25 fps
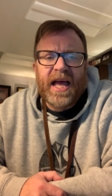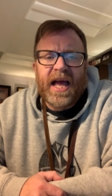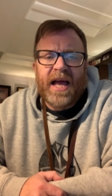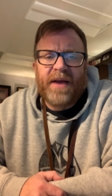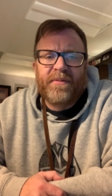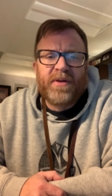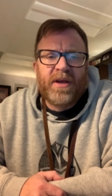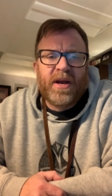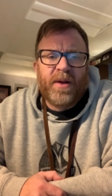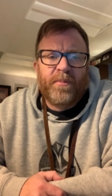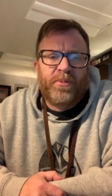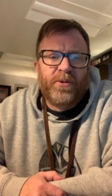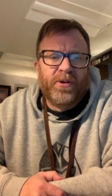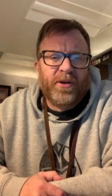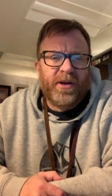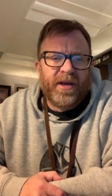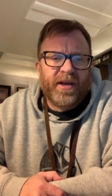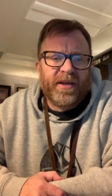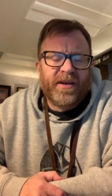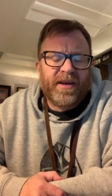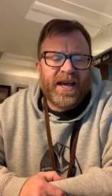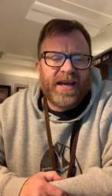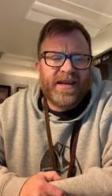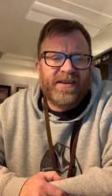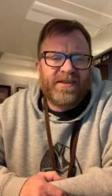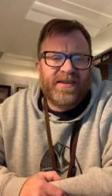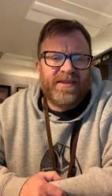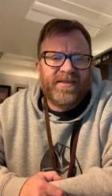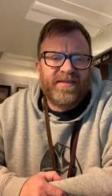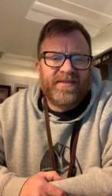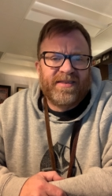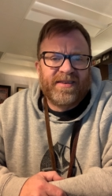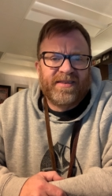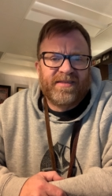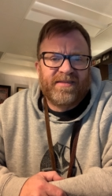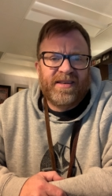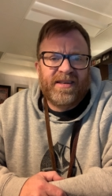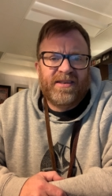I'm going to put a
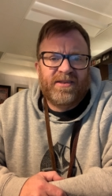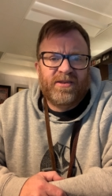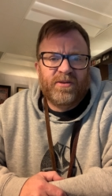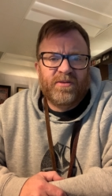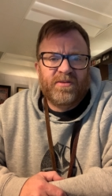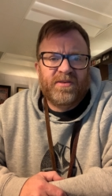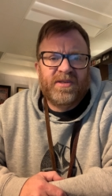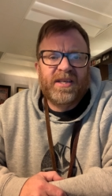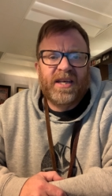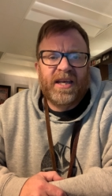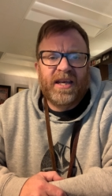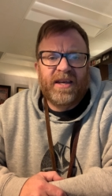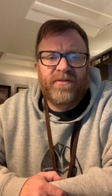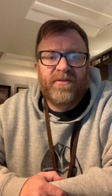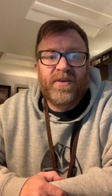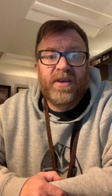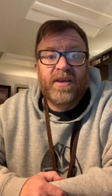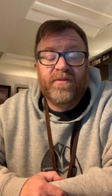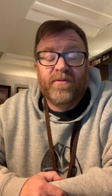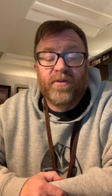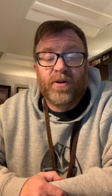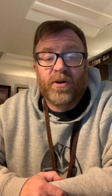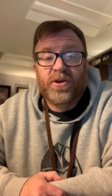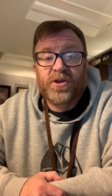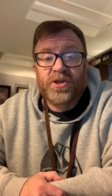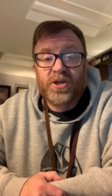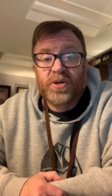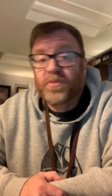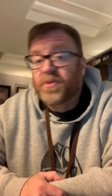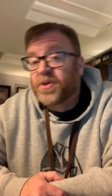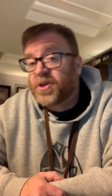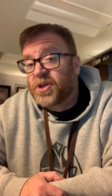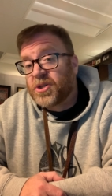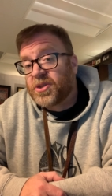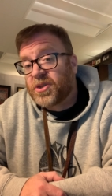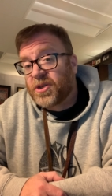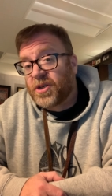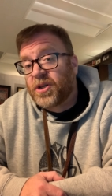1962 TV version,
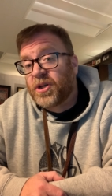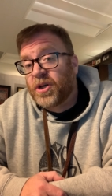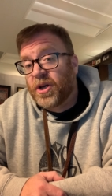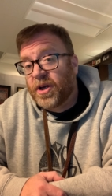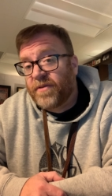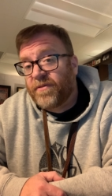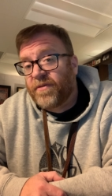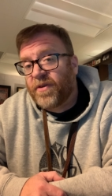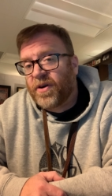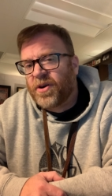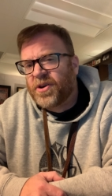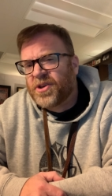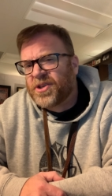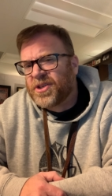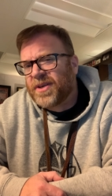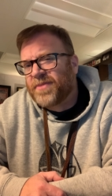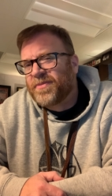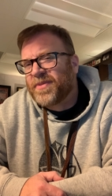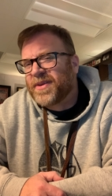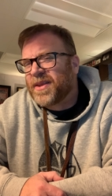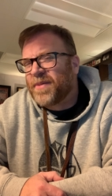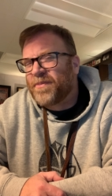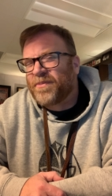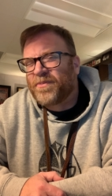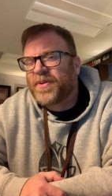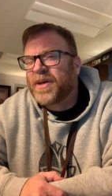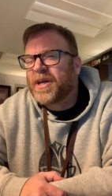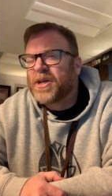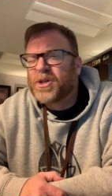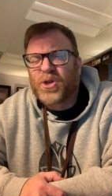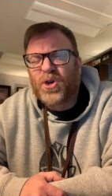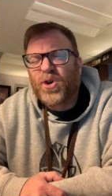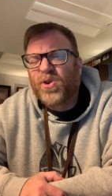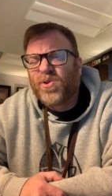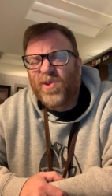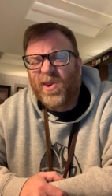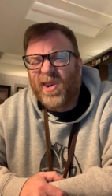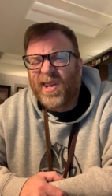which is a good version, but the
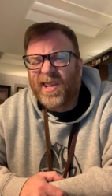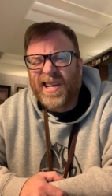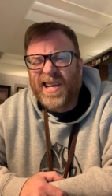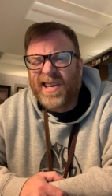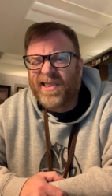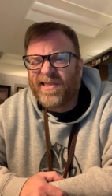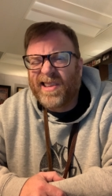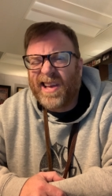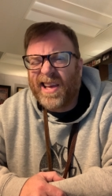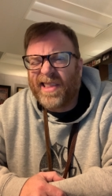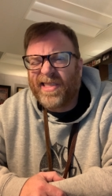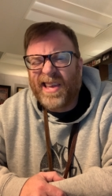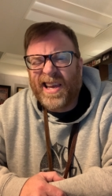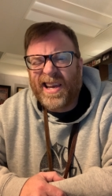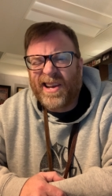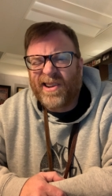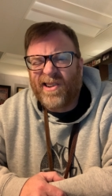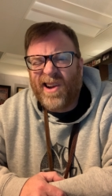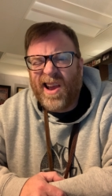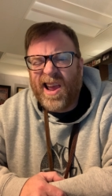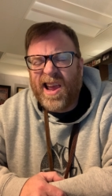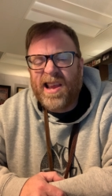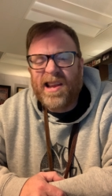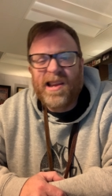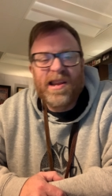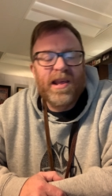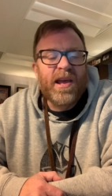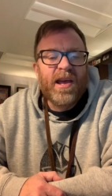picture quality is not that great.